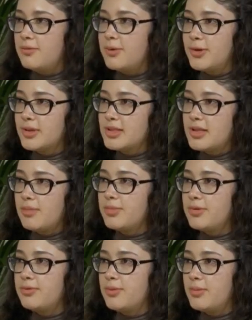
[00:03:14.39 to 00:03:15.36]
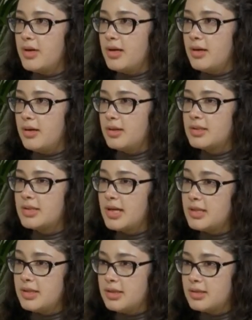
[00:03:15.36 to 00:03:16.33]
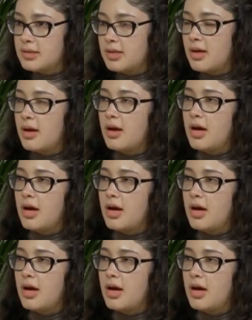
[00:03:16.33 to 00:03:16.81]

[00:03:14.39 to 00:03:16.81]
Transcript: For example, for my studies,